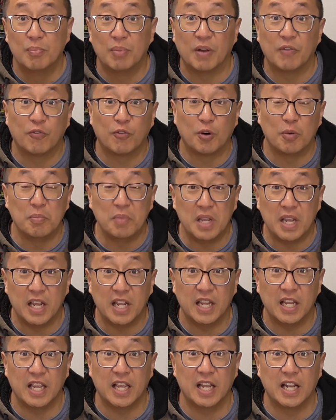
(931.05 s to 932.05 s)
But for
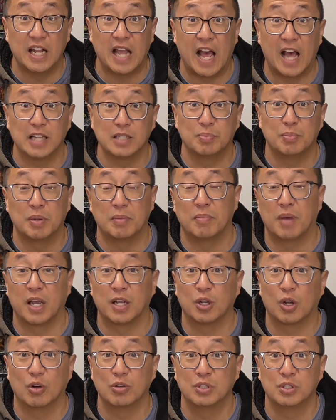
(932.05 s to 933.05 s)
me, it has been
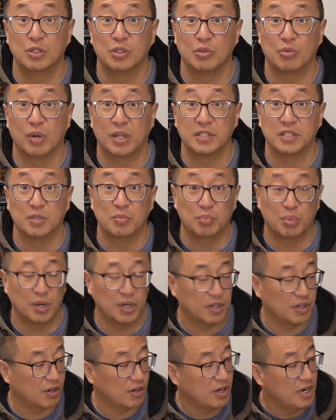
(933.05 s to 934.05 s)
my go-to resin
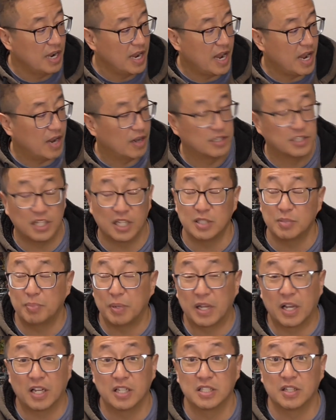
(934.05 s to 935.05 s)
printer just
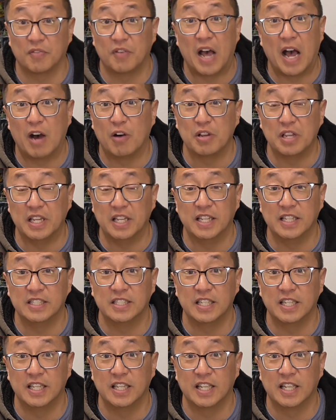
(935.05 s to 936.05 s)
because of how
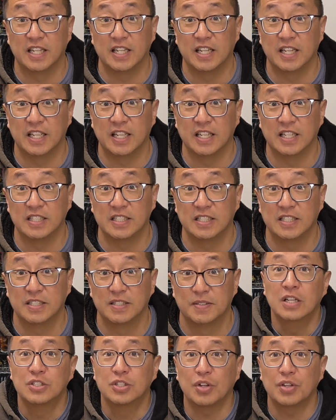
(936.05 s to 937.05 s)
easy it is.
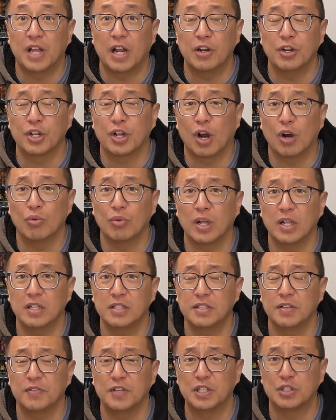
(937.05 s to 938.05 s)
So there you go,
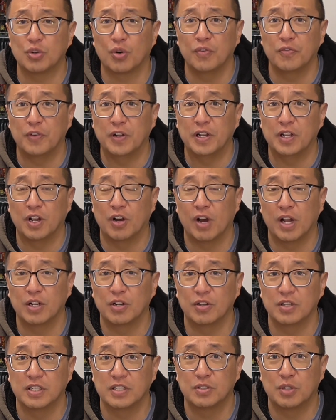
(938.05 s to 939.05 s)
relatively short video. I
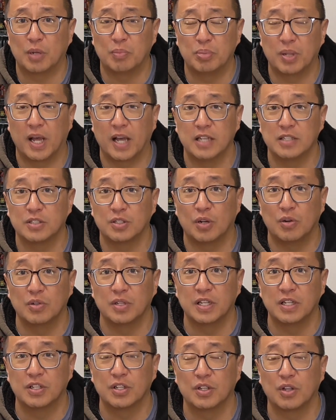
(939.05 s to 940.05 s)
know this applies
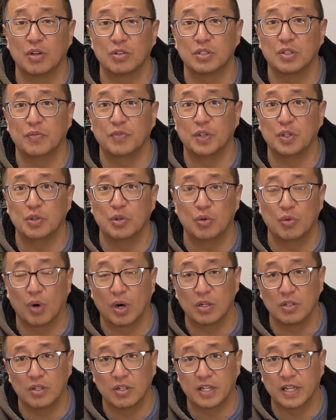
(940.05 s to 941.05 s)
only to those of you who
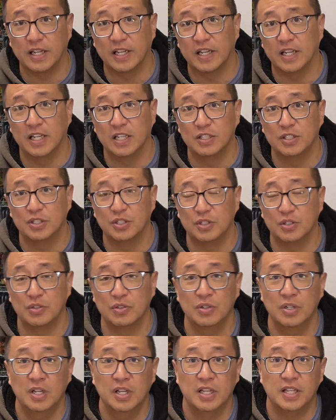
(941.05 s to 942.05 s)
are looking
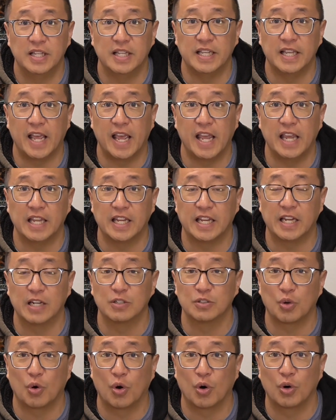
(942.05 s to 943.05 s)
into the
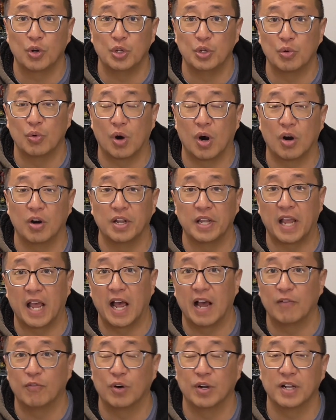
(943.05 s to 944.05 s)
HeyGears or you already
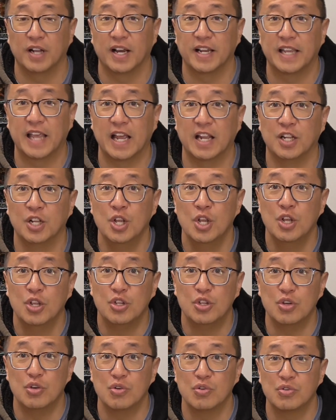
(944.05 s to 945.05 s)
have one. Again,
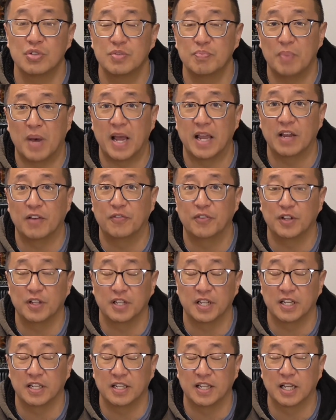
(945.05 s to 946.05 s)
use my
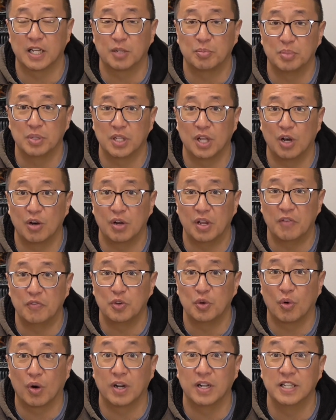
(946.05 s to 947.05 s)
affiliate link below
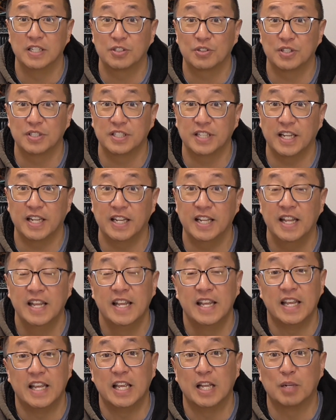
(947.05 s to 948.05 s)
if you are interested
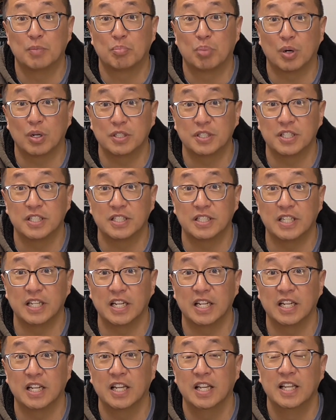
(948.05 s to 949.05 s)
in
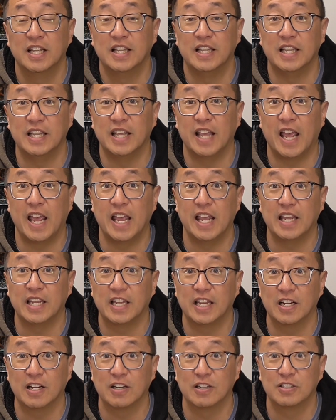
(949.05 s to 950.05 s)
purchasing the
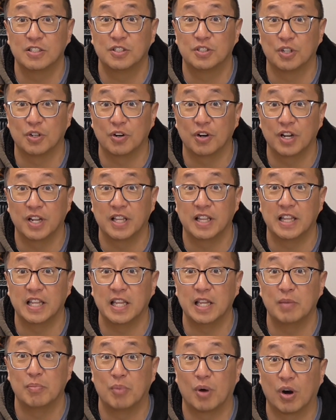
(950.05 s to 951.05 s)
HeyGears during
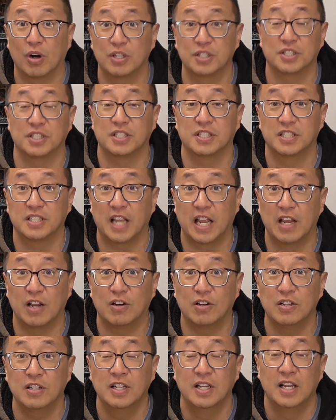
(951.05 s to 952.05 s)
the March
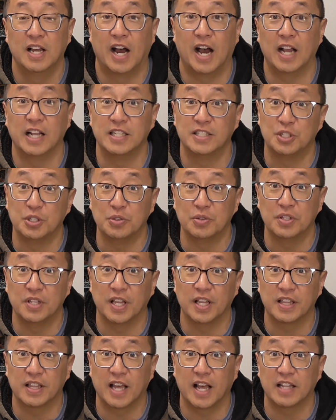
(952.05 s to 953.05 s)
sale. I do
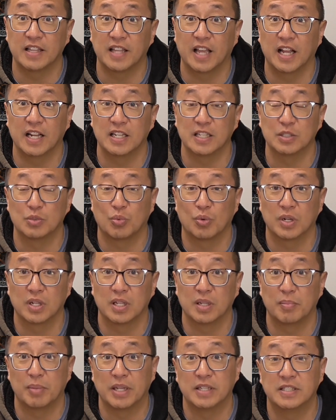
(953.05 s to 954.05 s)
think that that is one
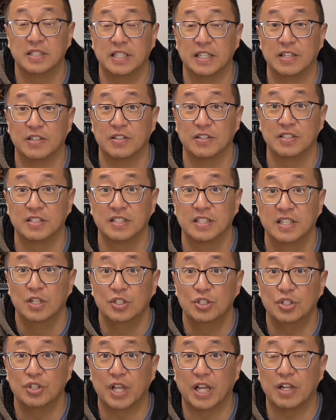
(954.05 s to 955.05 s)
of the best deals
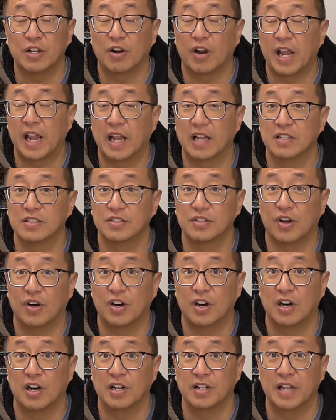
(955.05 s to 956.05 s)
to get your hands
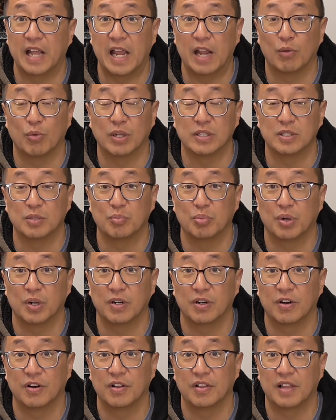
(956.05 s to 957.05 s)
on a resin
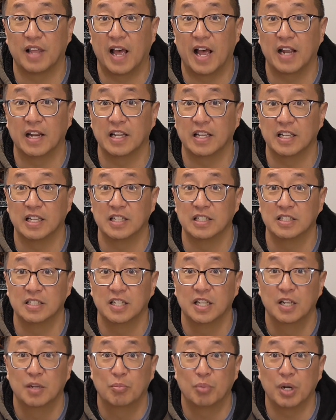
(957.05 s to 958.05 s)
printer that
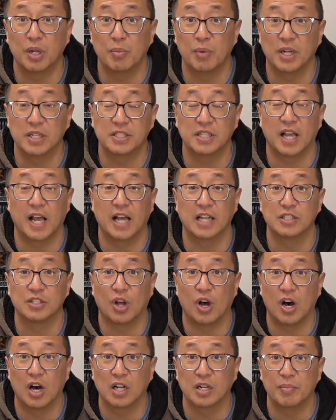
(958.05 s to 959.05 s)
is pretty much
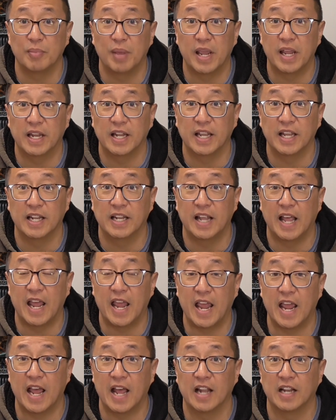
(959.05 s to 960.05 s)
as automated
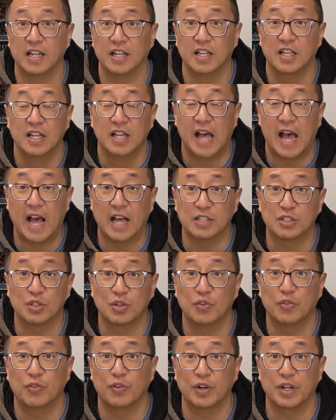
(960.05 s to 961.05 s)
and
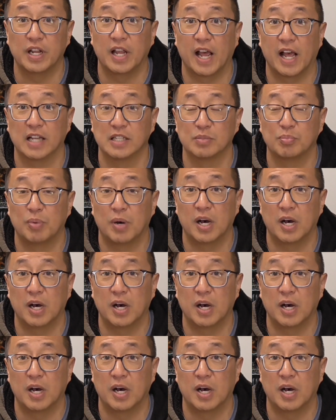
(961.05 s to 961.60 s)
hassle free as